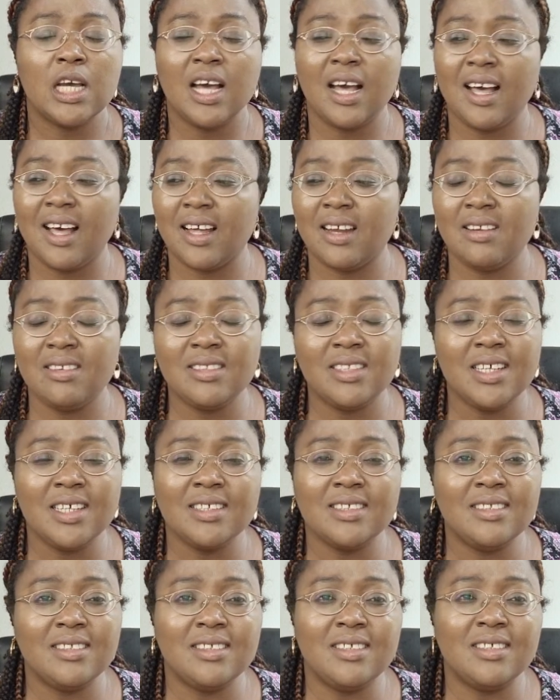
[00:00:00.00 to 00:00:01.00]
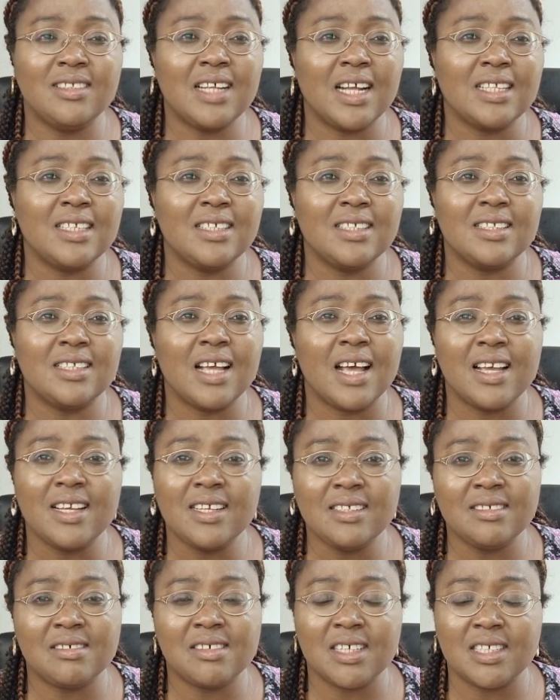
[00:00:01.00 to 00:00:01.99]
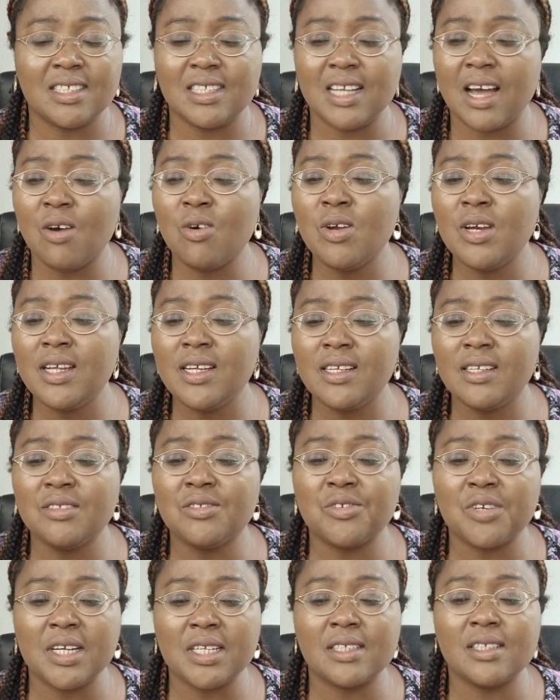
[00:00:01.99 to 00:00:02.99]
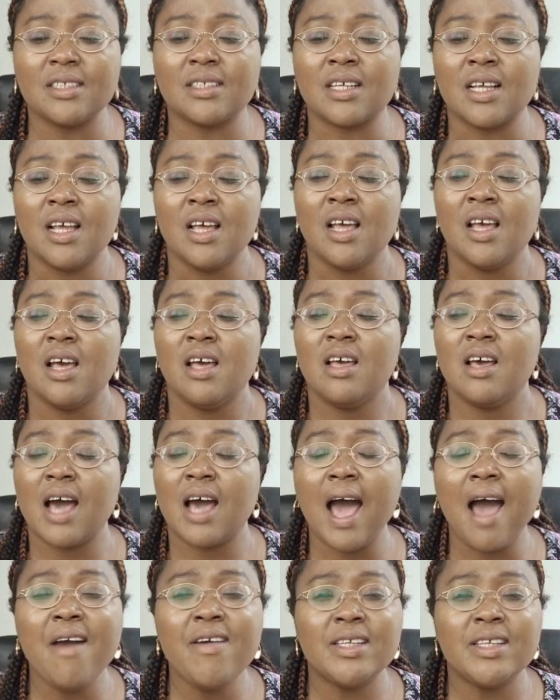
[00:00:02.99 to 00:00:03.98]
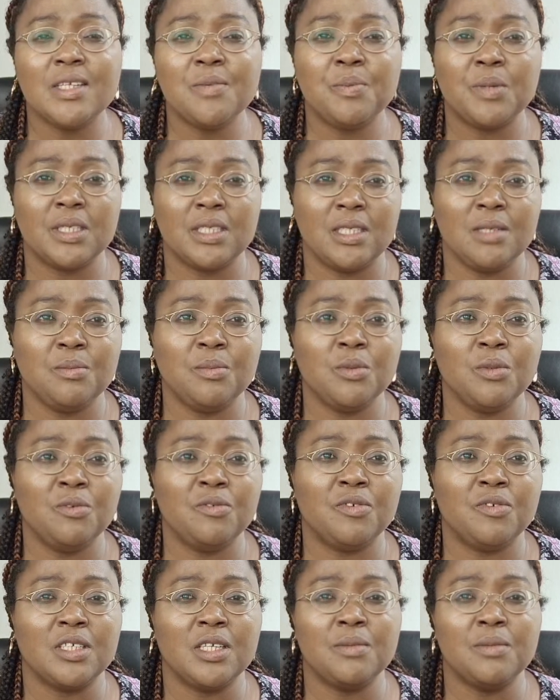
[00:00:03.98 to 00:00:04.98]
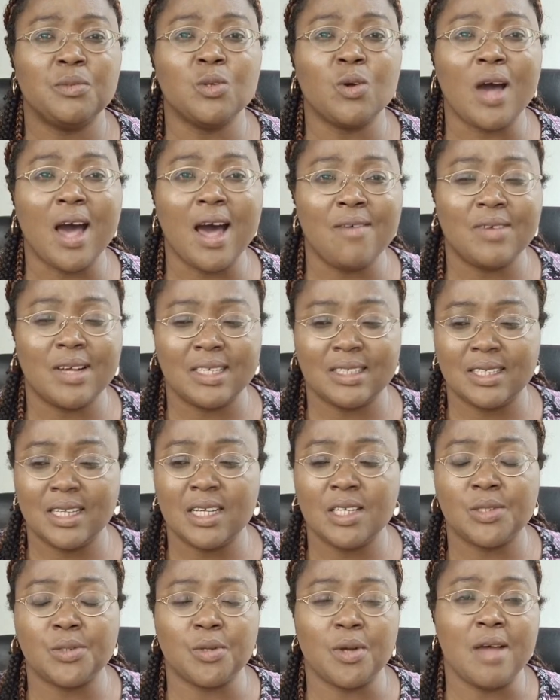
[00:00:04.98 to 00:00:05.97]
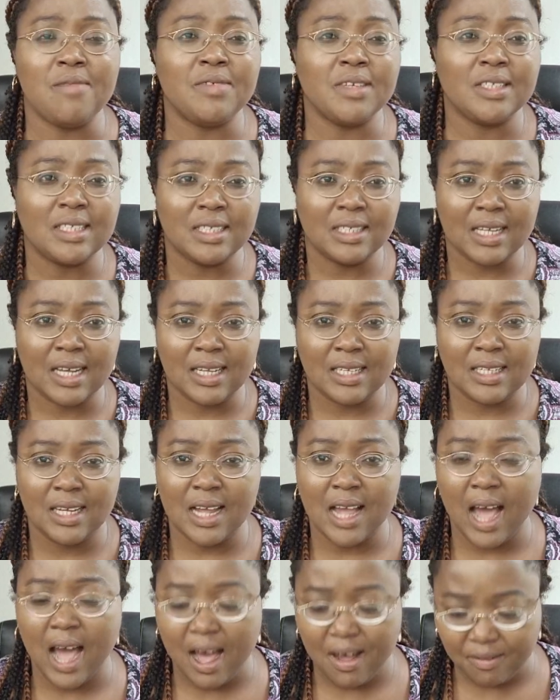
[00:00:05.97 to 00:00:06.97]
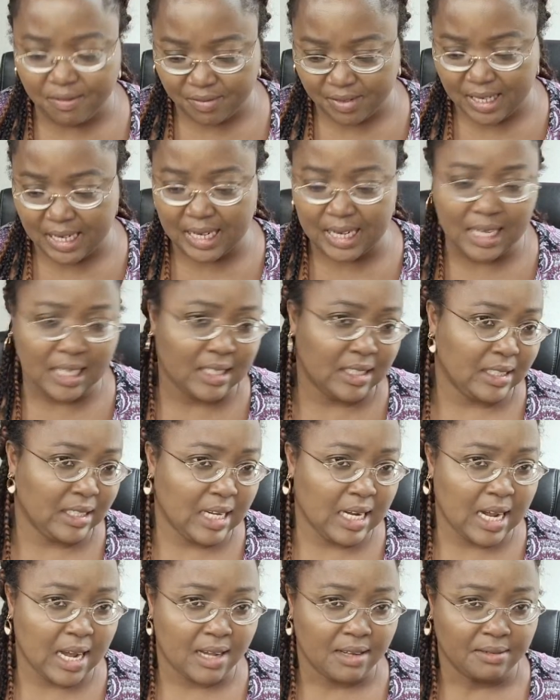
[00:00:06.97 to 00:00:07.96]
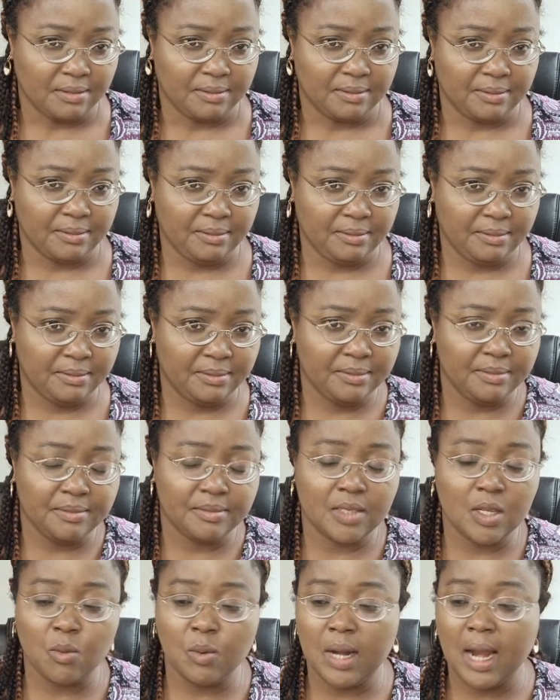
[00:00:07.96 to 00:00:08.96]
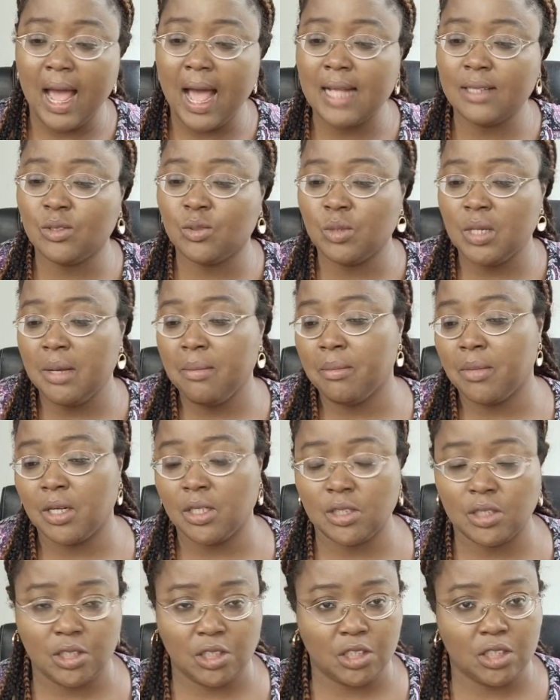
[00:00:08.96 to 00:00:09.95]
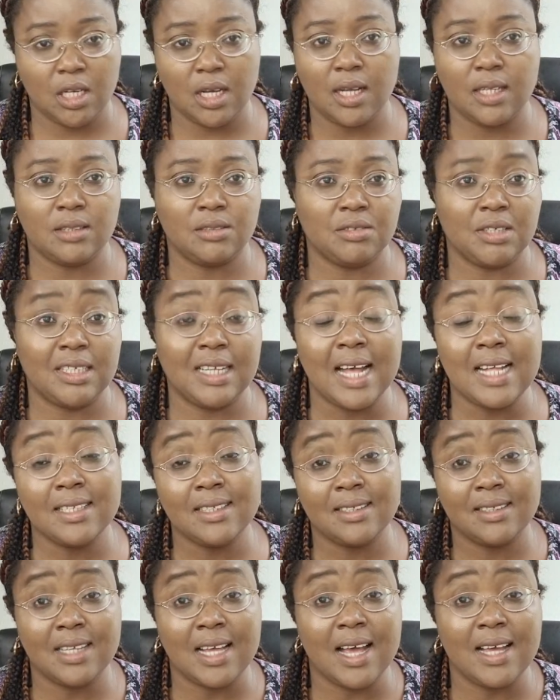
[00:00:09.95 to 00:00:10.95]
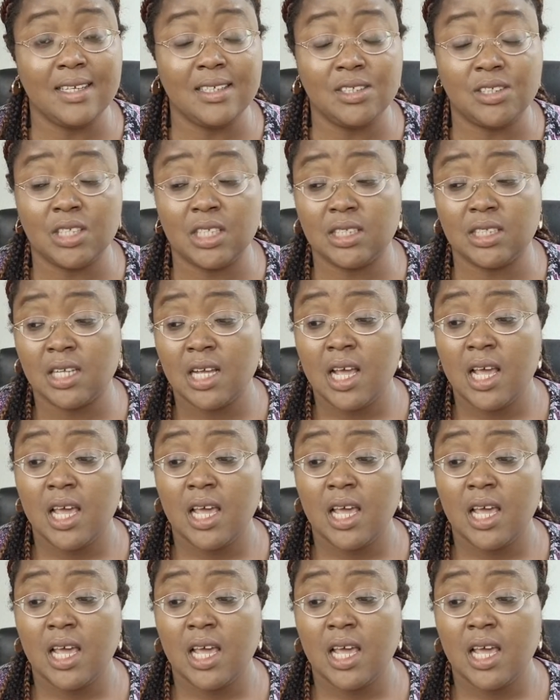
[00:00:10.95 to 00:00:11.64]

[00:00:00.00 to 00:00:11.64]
I don't think that is their interest. Their only interest is how is it possible for them to have access to everything that they have in Nigeria without doing much stress. That is their interest.